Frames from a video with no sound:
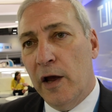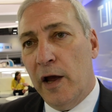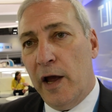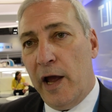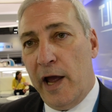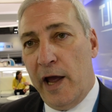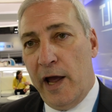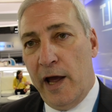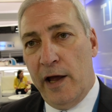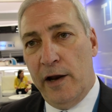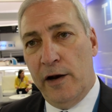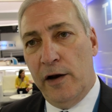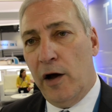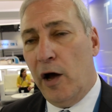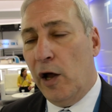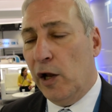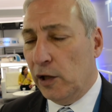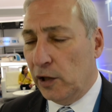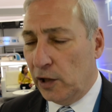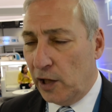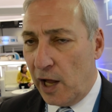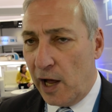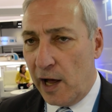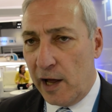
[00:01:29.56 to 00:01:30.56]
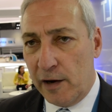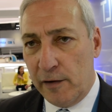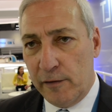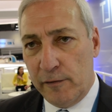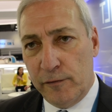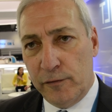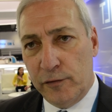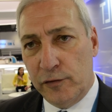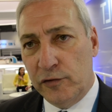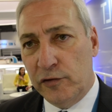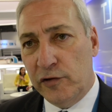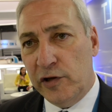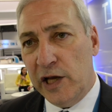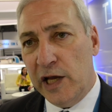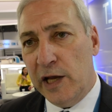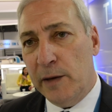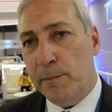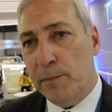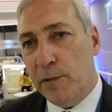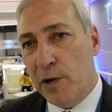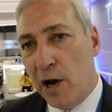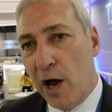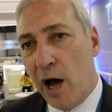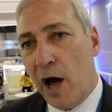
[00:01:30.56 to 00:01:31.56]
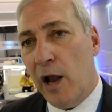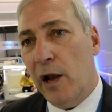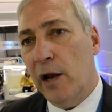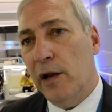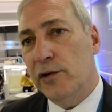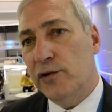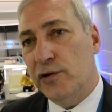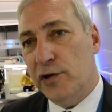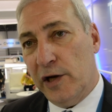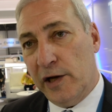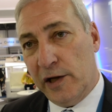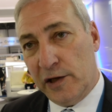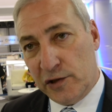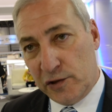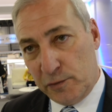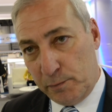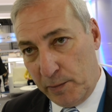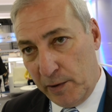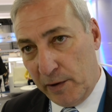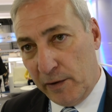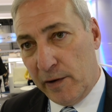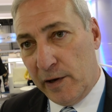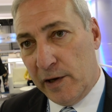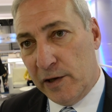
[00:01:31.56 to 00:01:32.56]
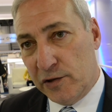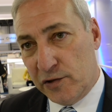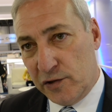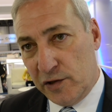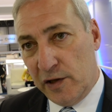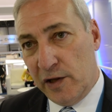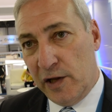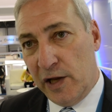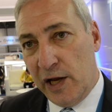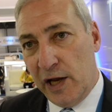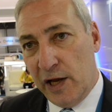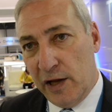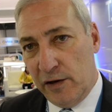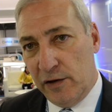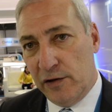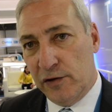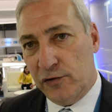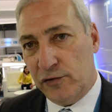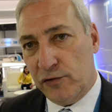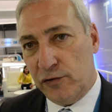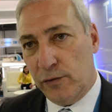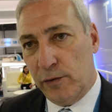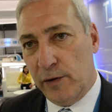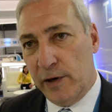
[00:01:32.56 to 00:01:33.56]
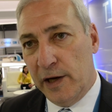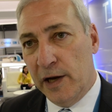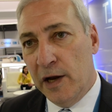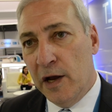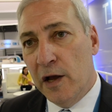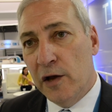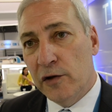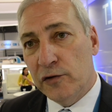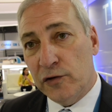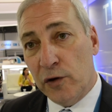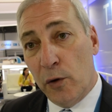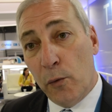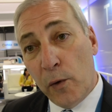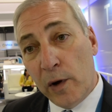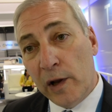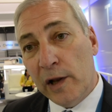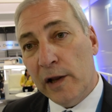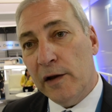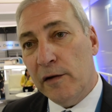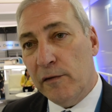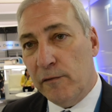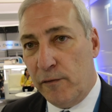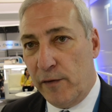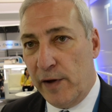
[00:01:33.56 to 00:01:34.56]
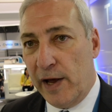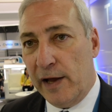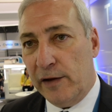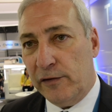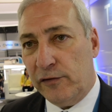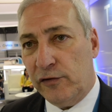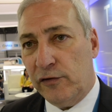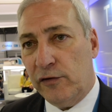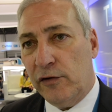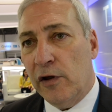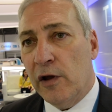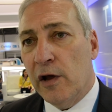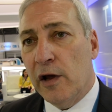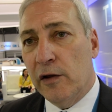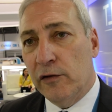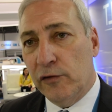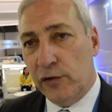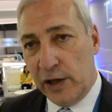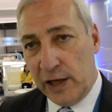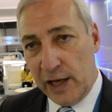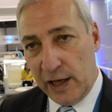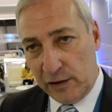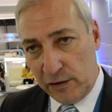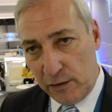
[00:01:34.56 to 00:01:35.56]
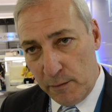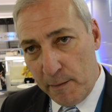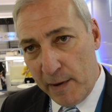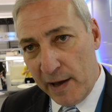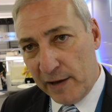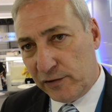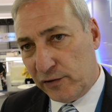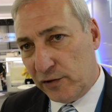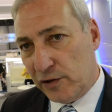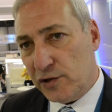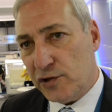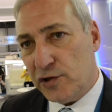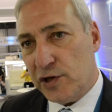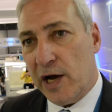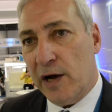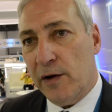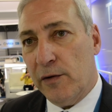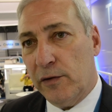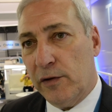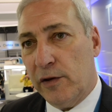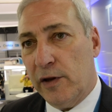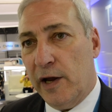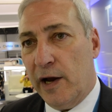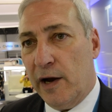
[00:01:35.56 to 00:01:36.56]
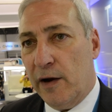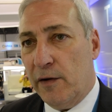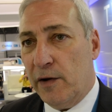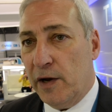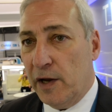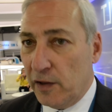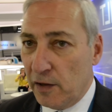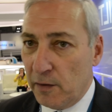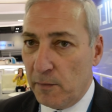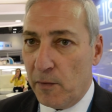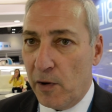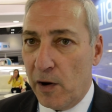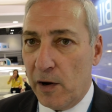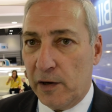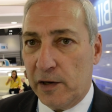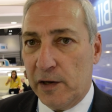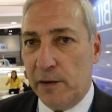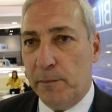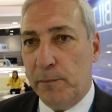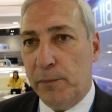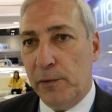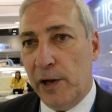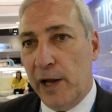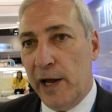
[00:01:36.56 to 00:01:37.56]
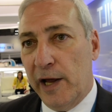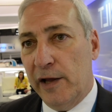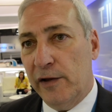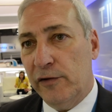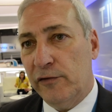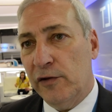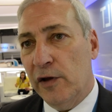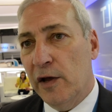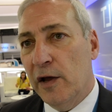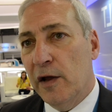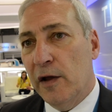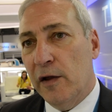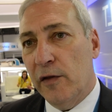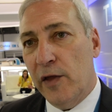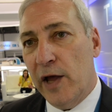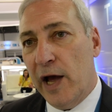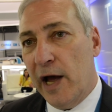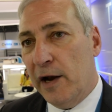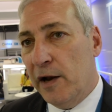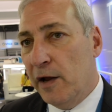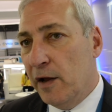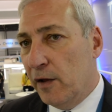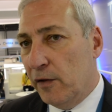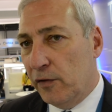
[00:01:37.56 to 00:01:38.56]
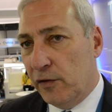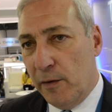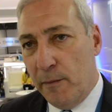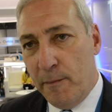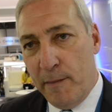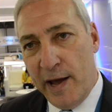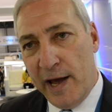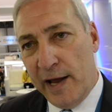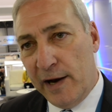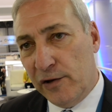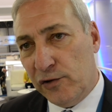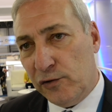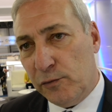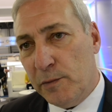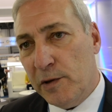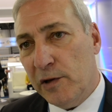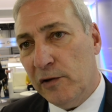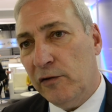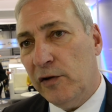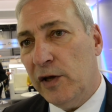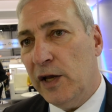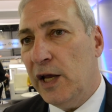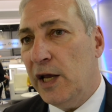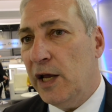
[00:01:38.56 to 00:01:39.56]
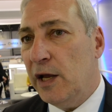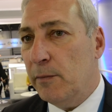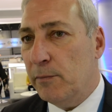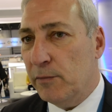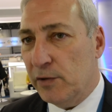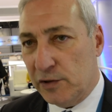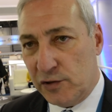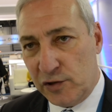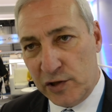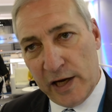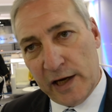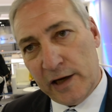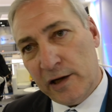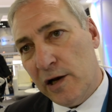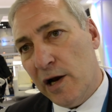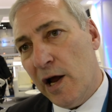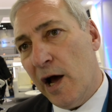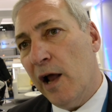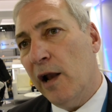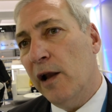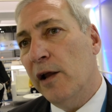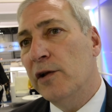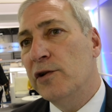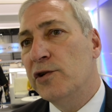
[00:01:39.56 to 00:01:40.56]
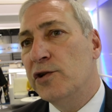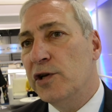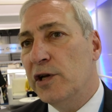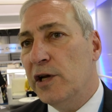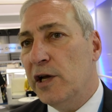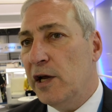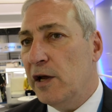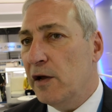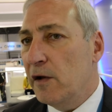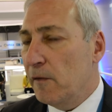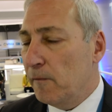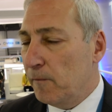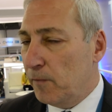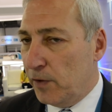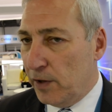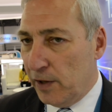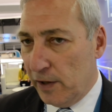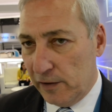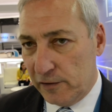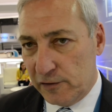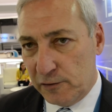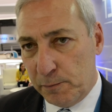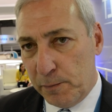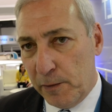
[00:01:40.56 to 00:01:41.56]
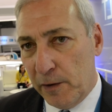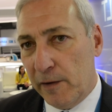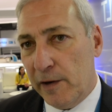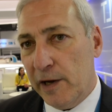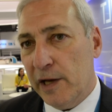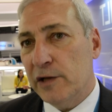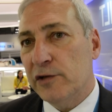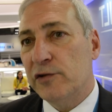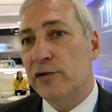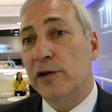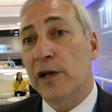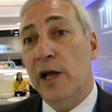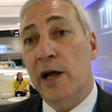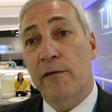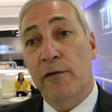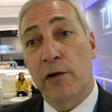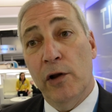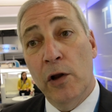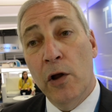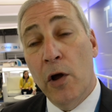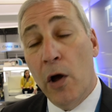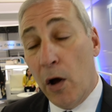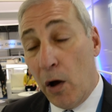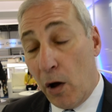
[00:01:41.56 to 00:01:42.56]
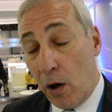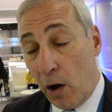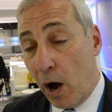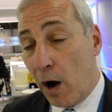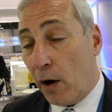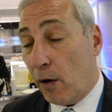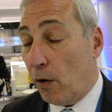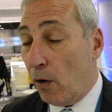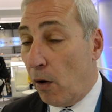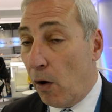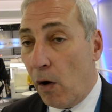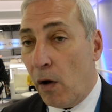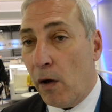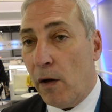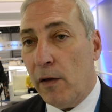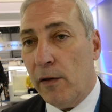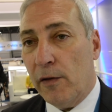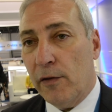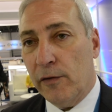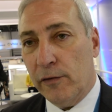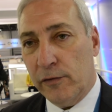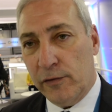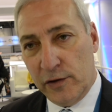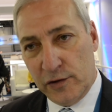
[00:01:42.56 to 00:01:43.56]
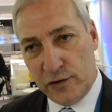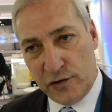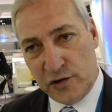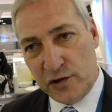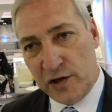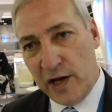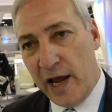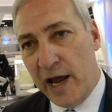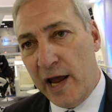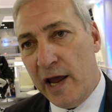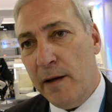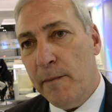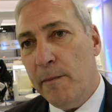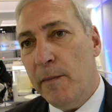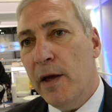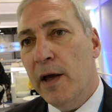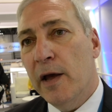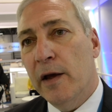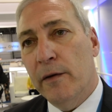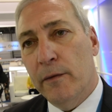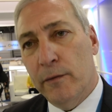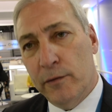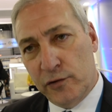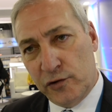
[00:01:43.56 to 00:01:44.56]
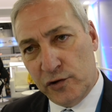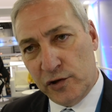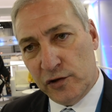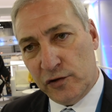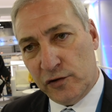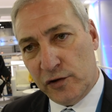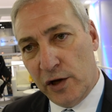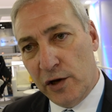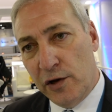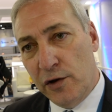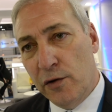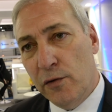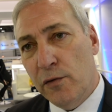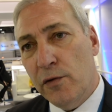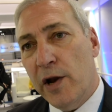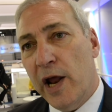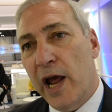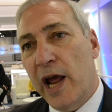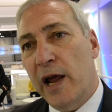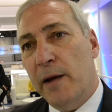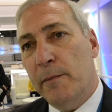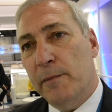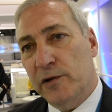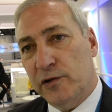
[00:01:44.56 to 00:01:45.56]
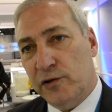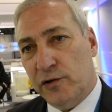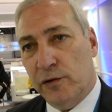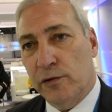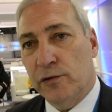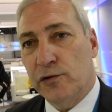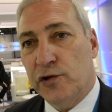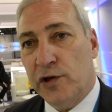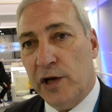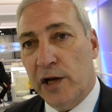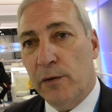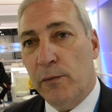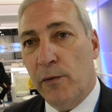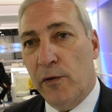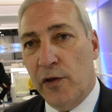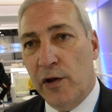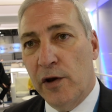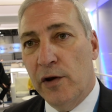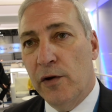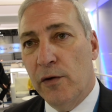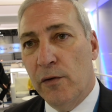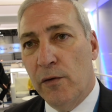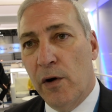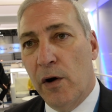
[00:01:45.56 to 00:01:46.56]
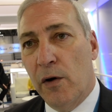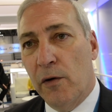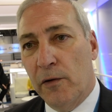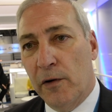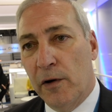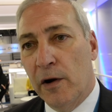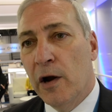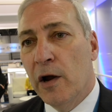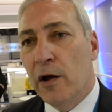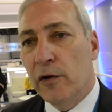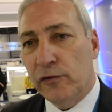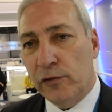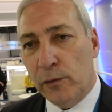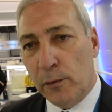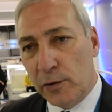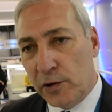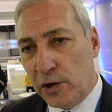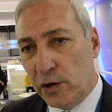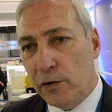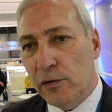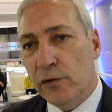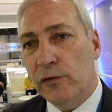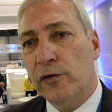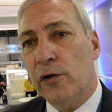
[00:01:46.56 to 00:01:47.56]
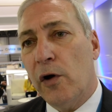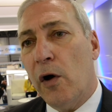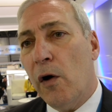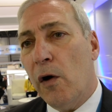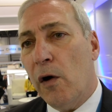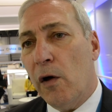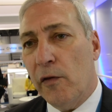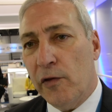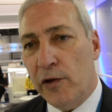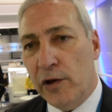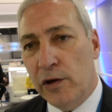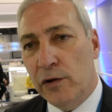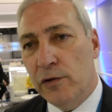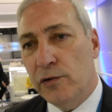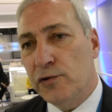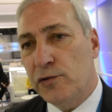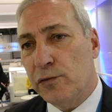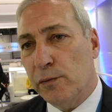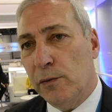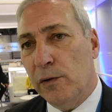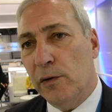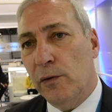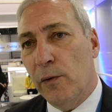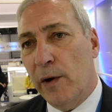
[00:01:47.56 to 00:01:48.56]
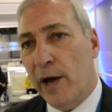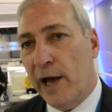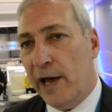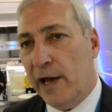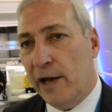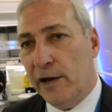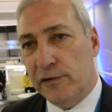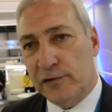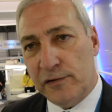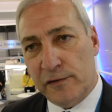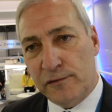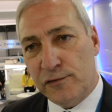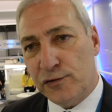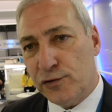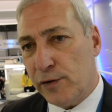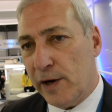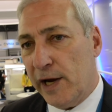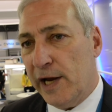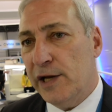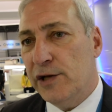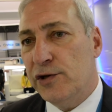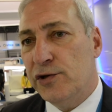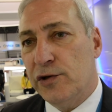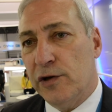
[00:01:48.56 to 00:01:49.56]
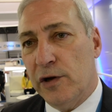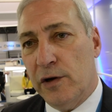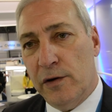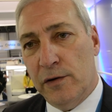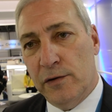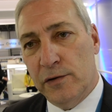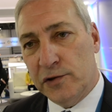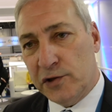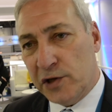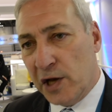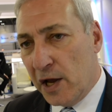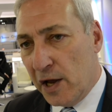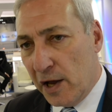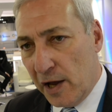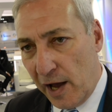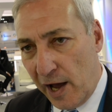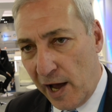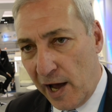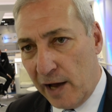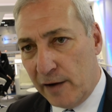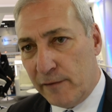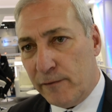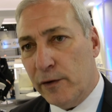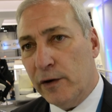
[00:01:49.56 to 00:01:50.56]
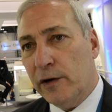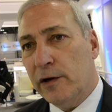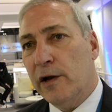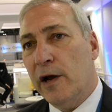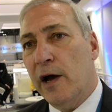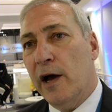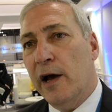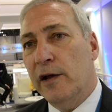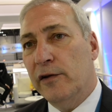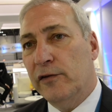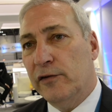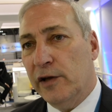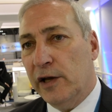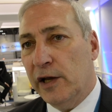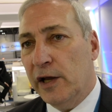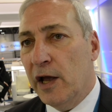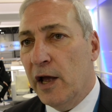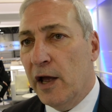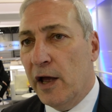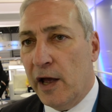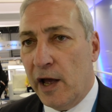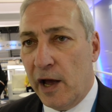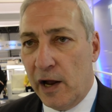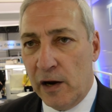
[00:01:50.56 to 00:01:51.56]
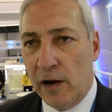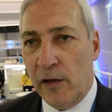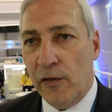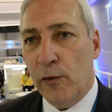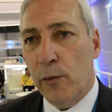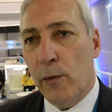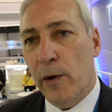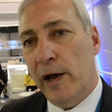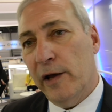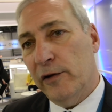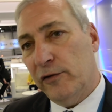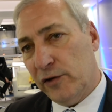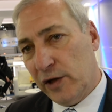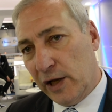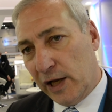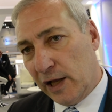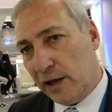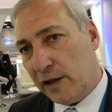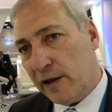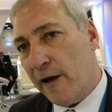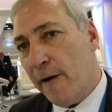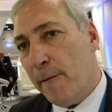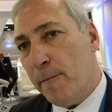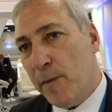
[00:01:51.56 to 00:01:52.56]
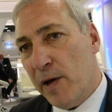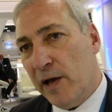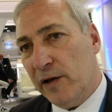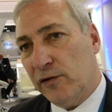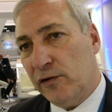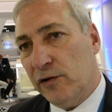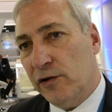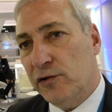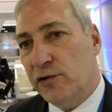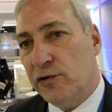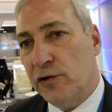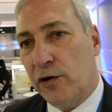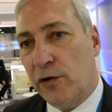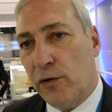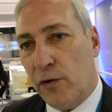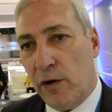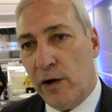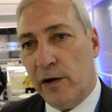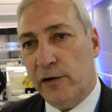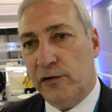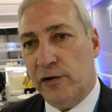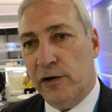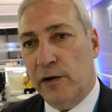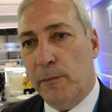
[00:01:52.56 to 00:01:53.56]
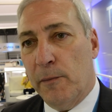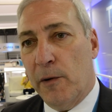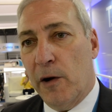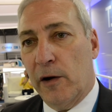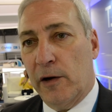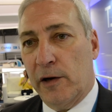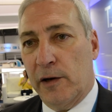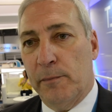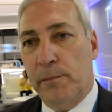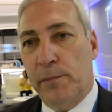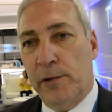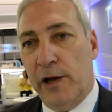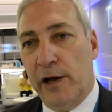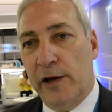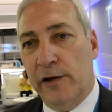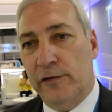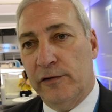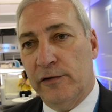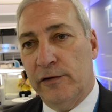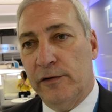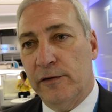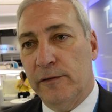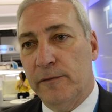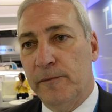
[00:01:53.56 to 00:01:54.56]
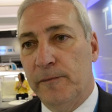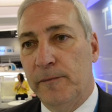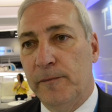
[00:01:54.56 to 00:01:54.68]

and a lot of deep knowledge and experience in the industry. So we'll invest to get the message out there in the marketplace that the management team, the technology, the experience level are all the same. It was just a new name associated with a new owner. So we'll use all the usual ways of trade shows, advertising, and other ways to get that message across in the marketplace.